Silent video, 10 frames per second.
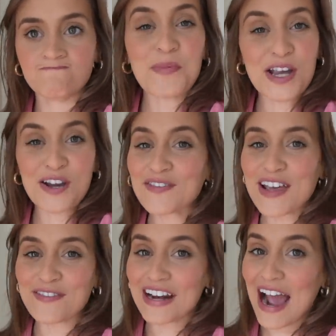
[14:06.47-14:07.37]
what your
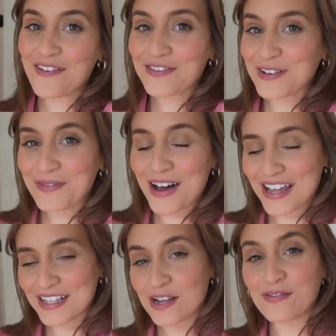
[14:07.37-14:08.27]
favorite outfit
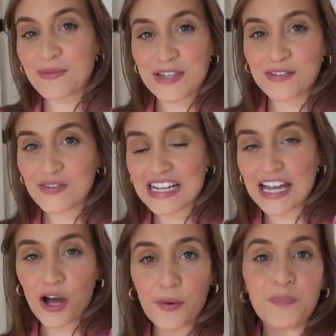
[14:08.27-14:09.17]
was from this
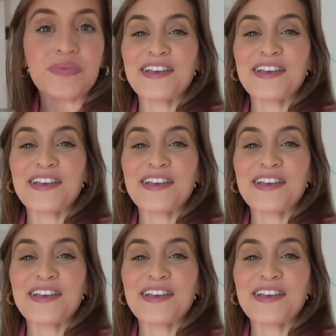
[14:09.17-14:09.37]
video.